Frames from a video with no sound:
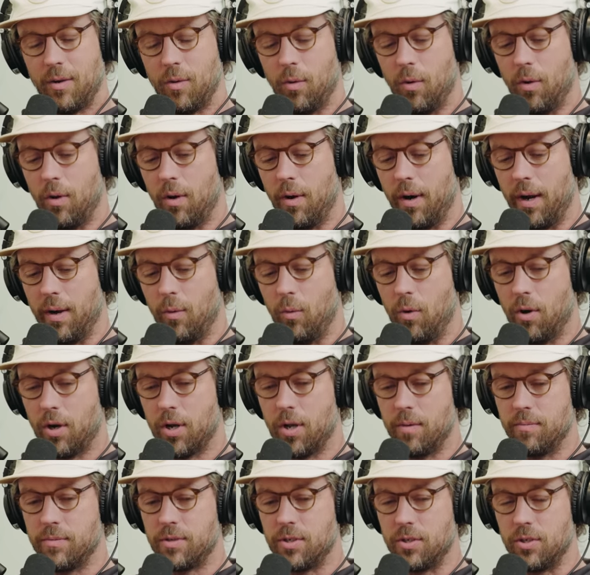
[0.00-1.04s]
Cool. All right.
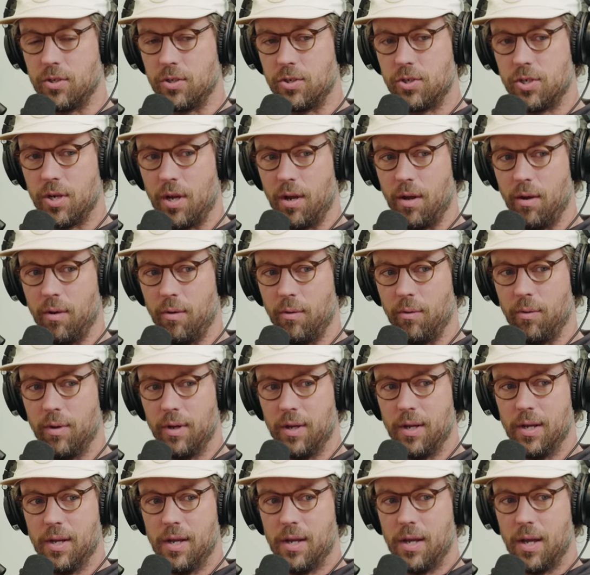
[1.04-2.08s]
Welcome to the show,
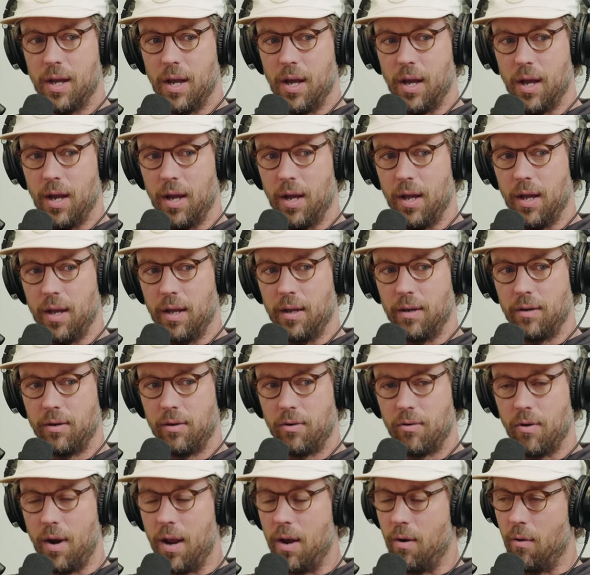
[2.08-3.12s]
uh,
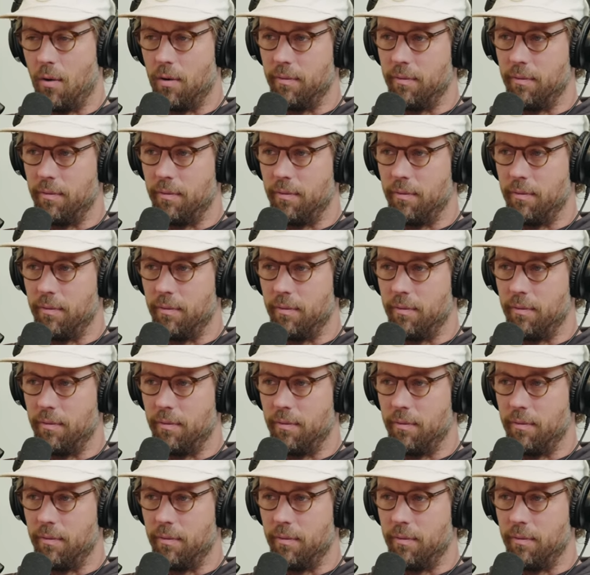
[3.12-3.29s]
Grant